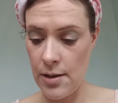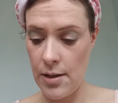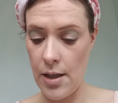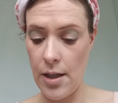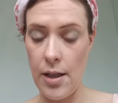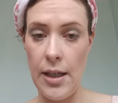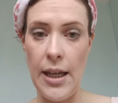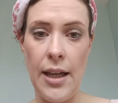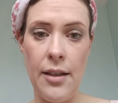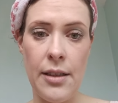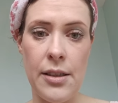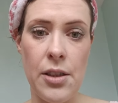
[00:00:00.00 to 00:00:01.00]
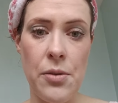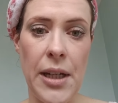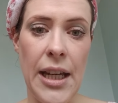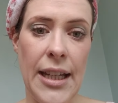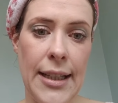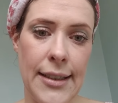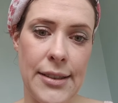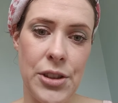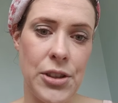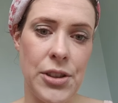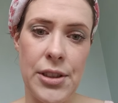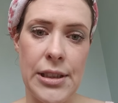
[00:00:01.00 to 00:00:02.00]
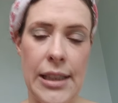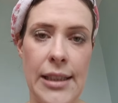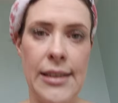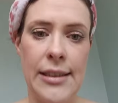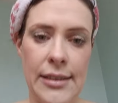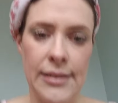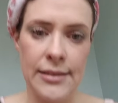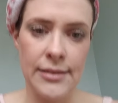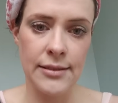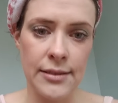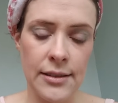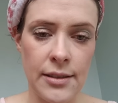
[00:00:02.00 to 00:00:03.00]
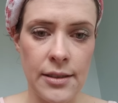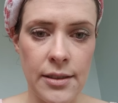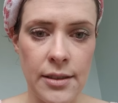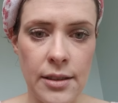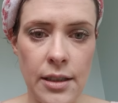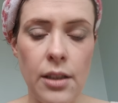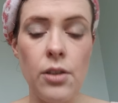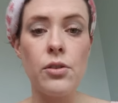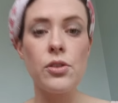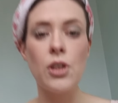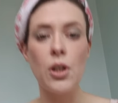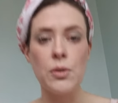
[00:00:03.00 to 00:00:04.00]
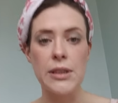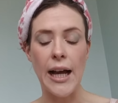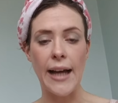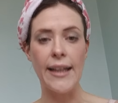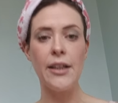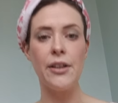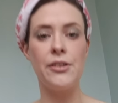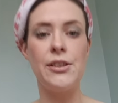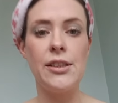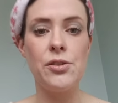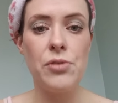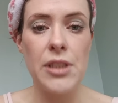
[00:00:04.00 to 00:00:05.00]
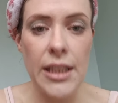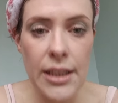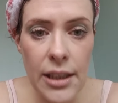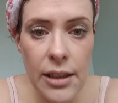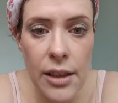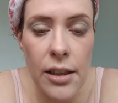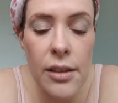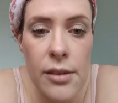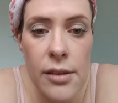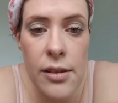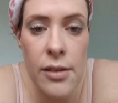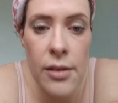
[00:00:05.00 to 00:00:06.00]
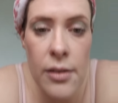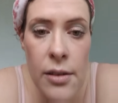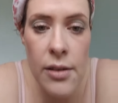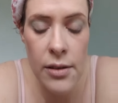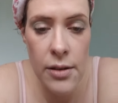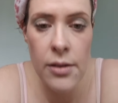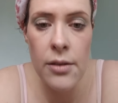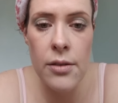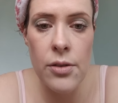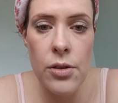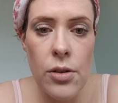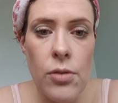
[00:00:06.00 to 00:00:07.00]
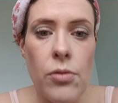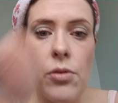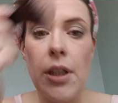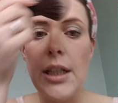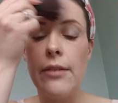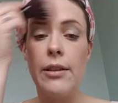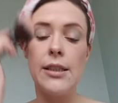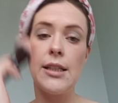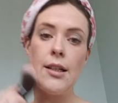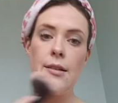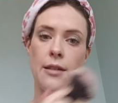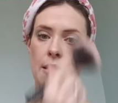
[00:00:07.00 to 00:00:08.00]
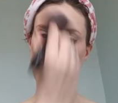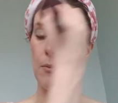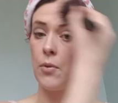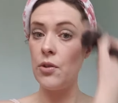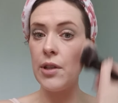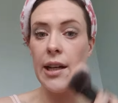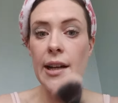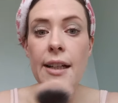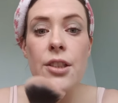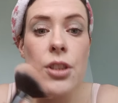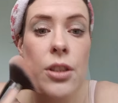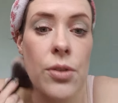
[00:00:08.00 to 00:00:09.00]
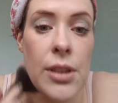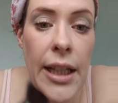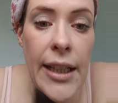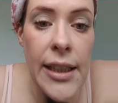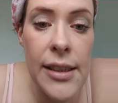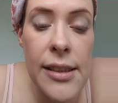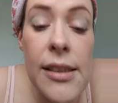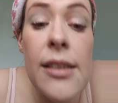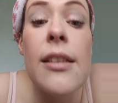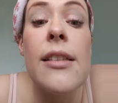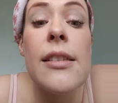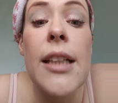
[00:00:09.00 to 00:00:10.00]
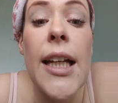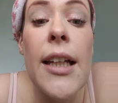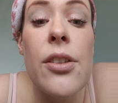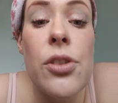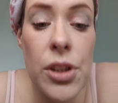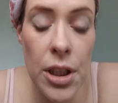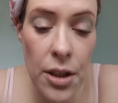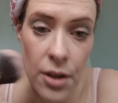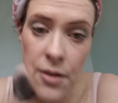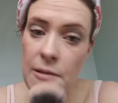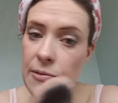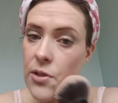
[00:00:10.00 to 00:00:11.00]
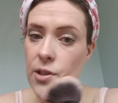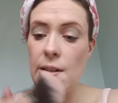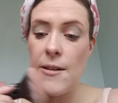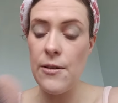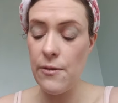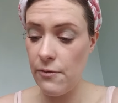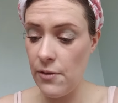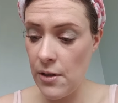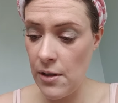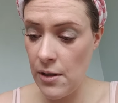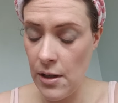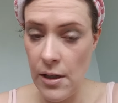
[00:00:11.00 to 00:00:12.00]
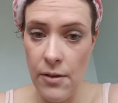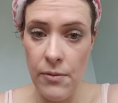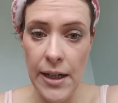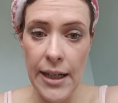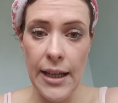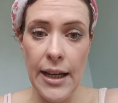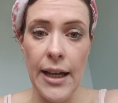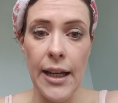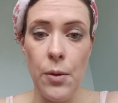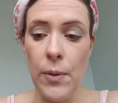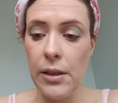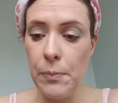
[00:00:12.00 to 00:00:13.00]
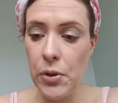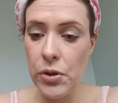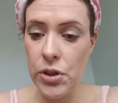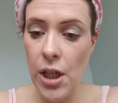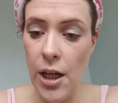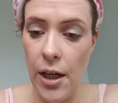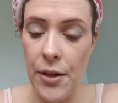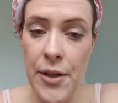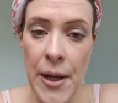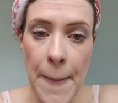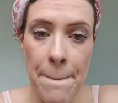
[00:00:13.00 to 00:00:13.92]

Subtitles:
yeah, that's okay. Just look so tired. It's ridiculous. I'm really, really tired. But that eyeshadow's nice, isn't it? It's just enough. Just enough. Right, I will put on